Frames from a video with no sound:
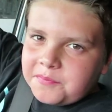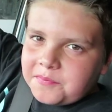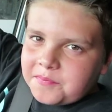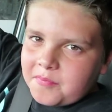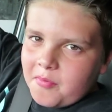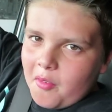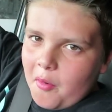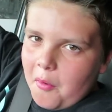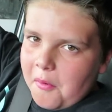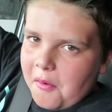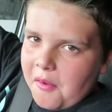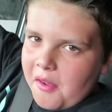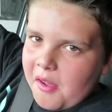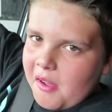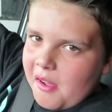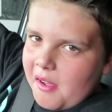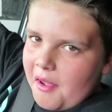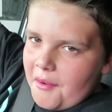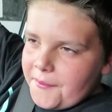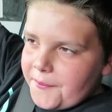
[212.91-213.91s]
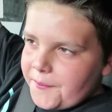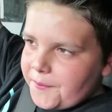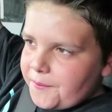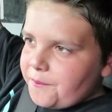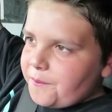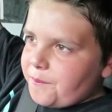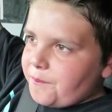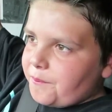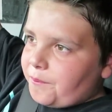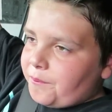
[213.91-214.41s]
You gotta do it,
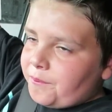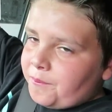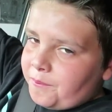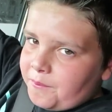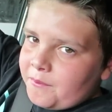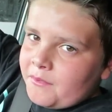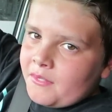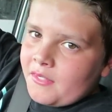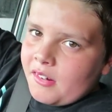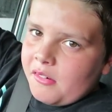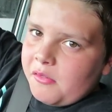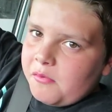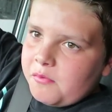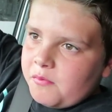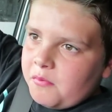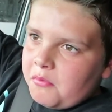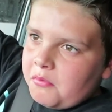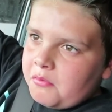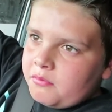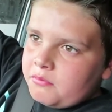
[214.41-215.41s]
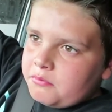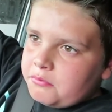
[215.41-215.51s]
right? Did mm -hmm. it make mm-hmm. you sad?